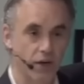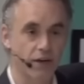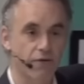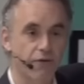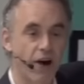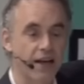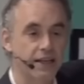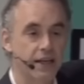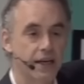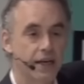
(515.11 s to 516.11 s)

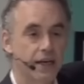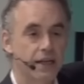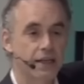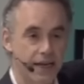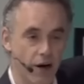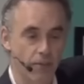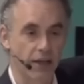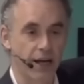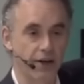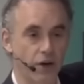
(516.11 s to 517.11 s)
confront the
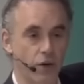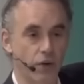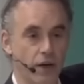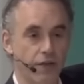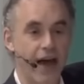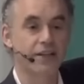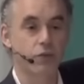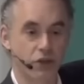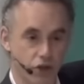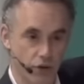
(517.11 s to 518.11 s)
terrible unknown. That's
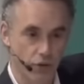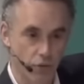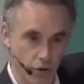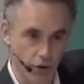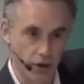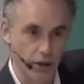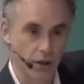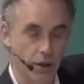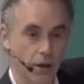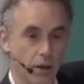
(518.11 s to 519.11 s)
what should rule.
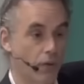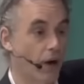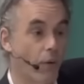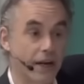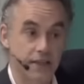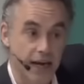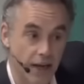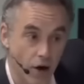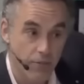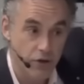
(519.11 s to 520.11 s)
Well, what? Is that
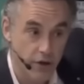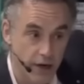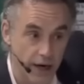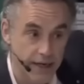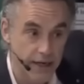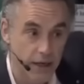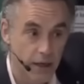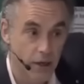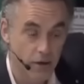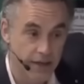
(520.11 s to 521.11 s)
an arbitrary idea?
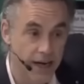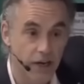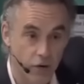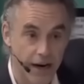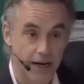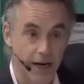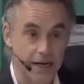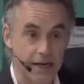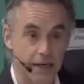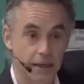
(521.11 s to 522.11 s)
Or is that a great
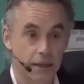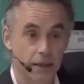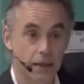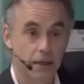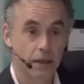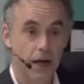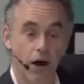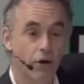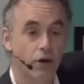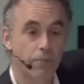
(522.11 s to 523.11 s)
idea?
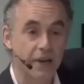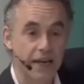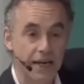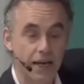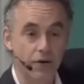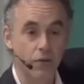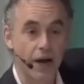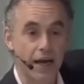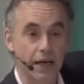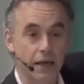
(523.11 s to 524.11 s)
How could it be any other
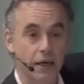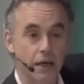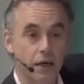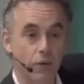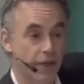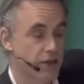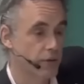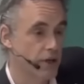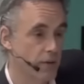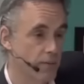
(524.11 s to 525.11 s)
way? Well, that's
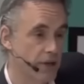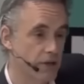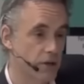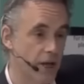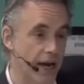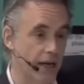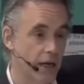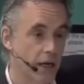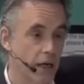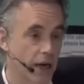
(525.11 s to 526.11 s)
what human beings are like.
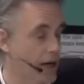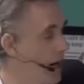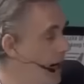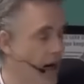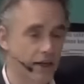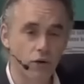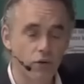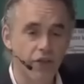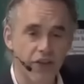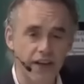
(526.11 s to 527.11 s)
And I
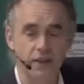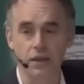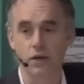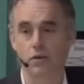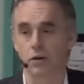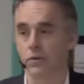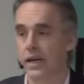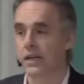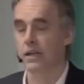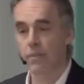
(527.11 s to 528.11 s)
don't think that you can
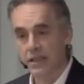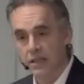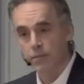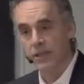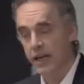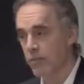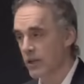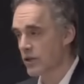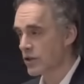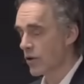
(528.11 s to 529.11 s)
read the
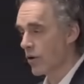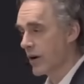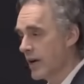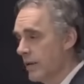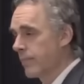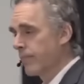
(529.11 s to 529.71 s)
Mesopotamian story